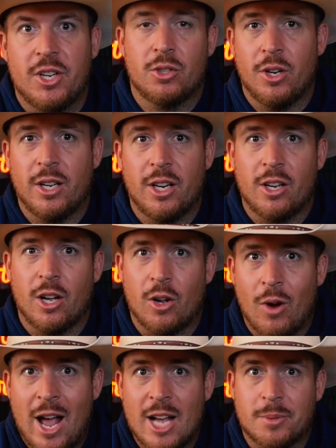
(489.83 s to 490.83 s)
You'll start to get a good
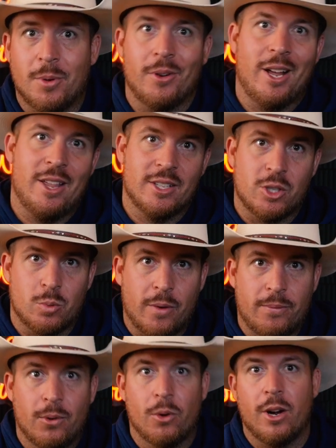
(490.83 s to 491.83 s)
grasp on, hey, this is
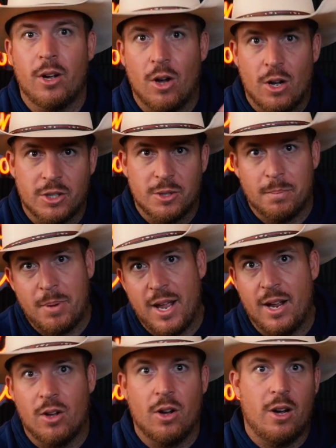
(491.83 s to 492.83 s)
what flooring costs,
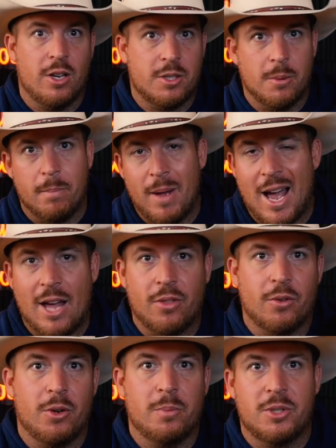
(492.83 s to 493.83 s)
paint costs,
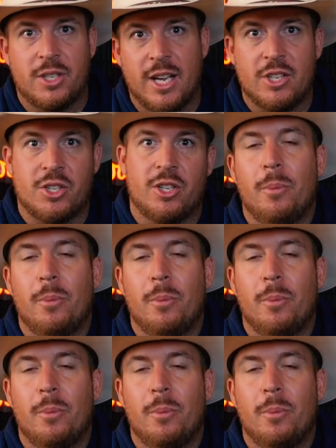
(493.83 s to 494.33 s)
bathrooms, kitchen.